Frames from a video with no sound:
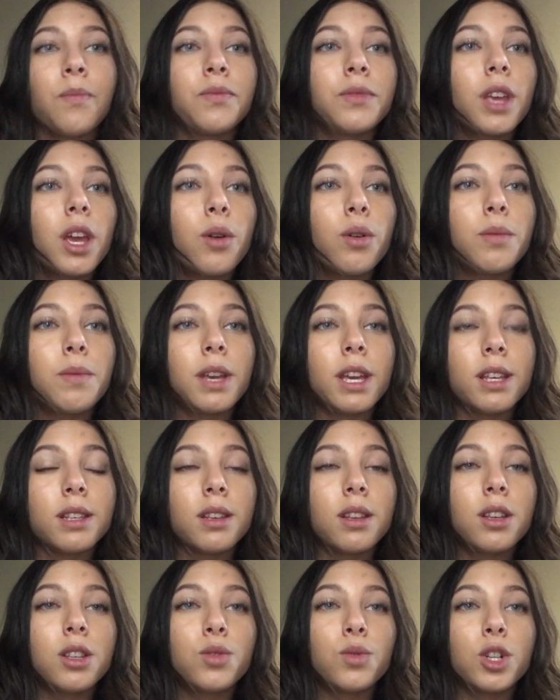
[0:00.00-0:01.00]
it would be easy
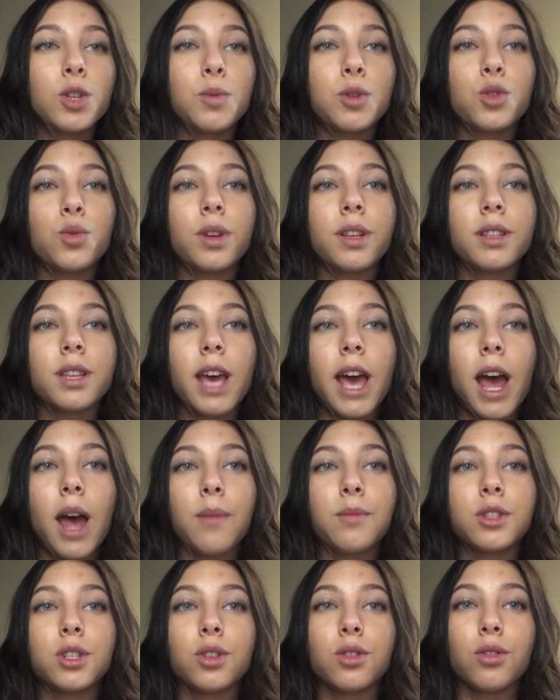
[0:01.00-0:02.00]
to switch between
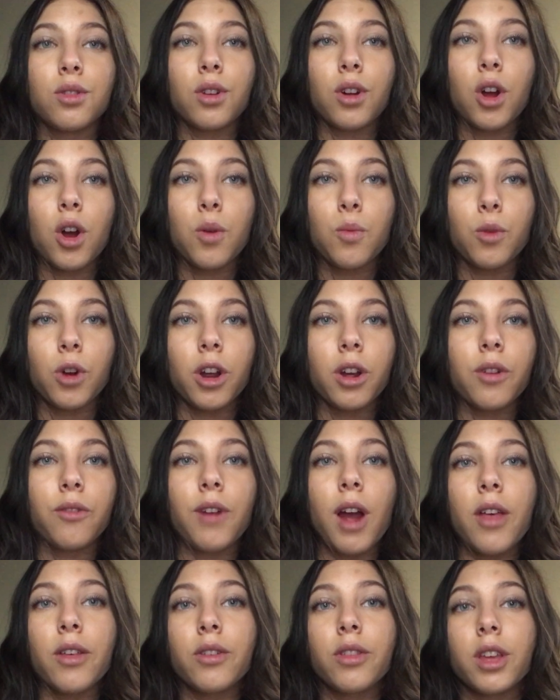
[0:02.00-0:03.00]
tabs to do their homework
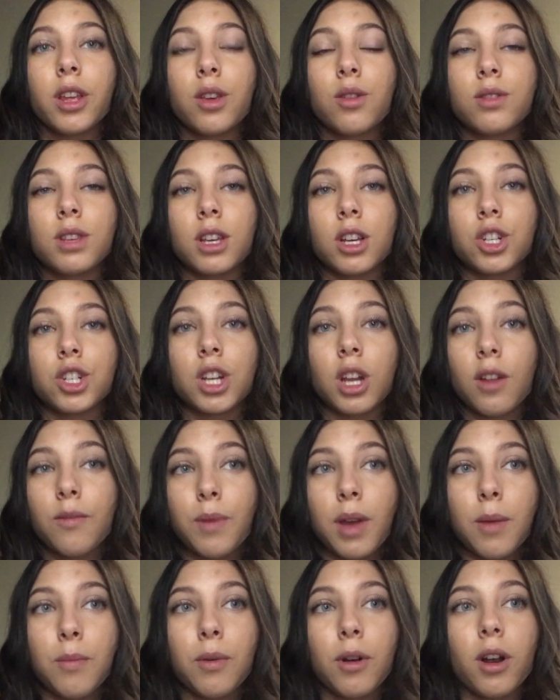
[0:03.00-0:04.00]
rather than using a sheet of
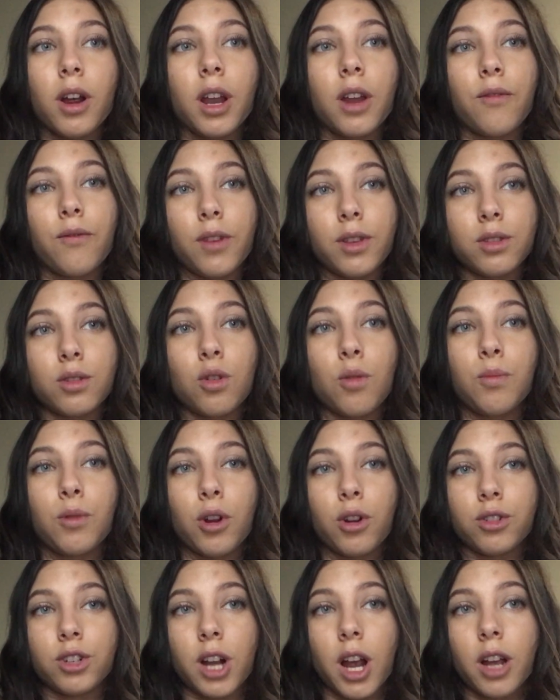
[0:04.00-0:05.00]
paper and a physical
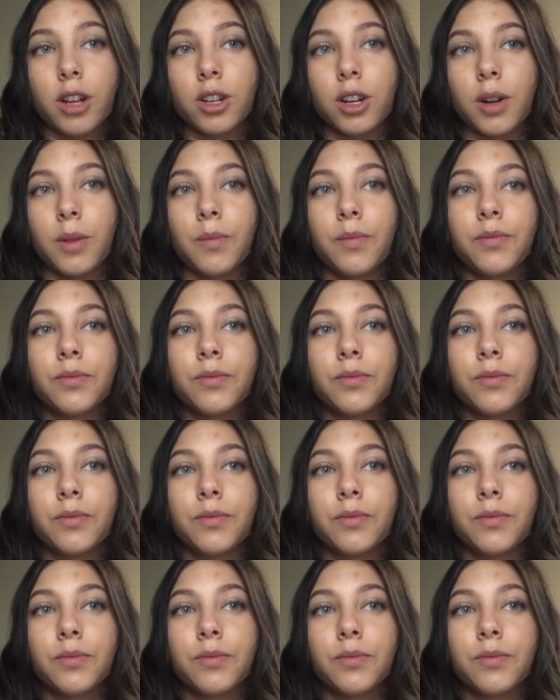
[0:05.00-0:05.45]
protractor.